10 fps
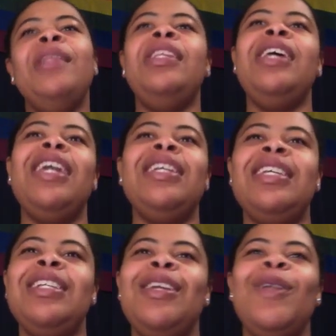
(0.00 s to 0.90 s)
Then I
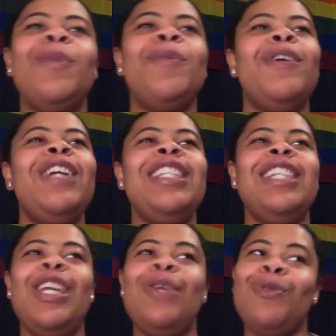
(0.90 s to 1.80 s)
seen another report. They
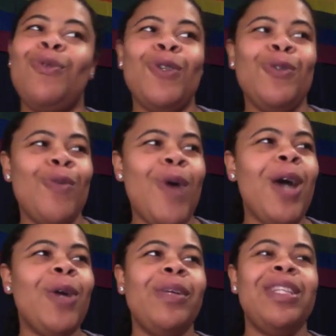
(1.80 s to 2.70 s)
said he was going to a
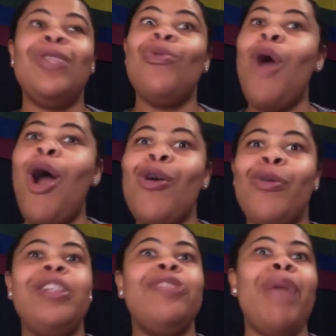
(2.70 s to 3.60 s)
Walgreens. The
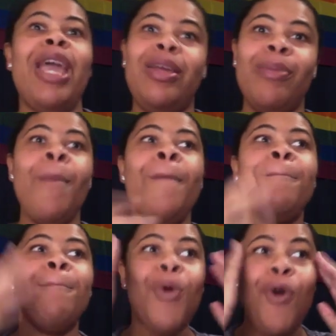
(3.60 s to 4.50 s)
Walgreens made it
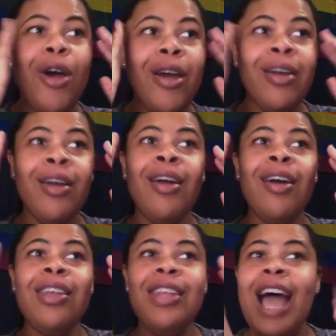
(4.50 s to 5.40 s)
more
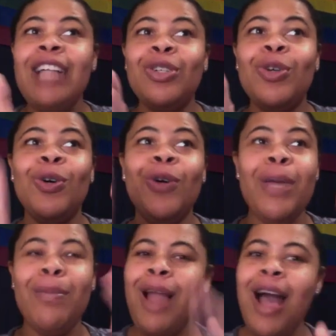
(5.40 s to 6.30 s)
logical
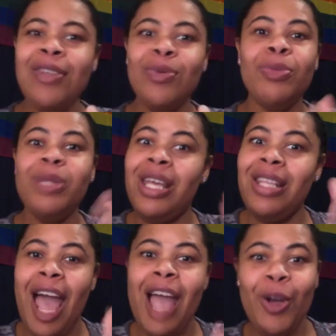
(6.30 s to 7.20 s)
and plausible because
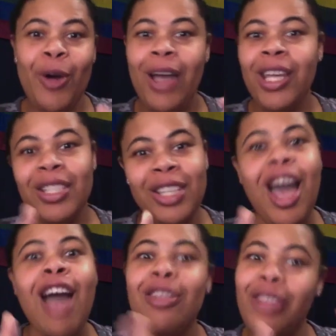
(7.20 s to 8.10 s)
I know out here in
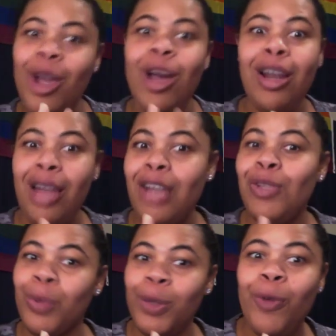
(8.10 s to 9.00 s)
Chicago, there are a lot of
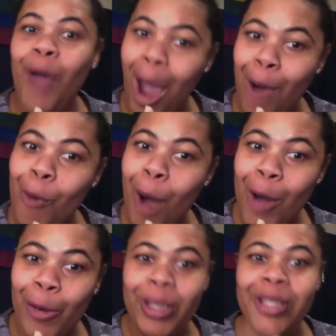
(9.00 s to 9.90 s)
24-hour
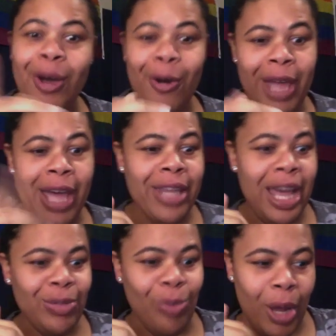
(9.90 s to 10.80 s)
Walgreens. Okay,
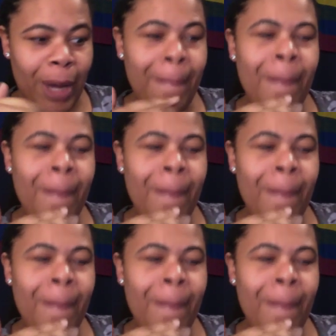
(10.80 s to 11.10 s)
that's one.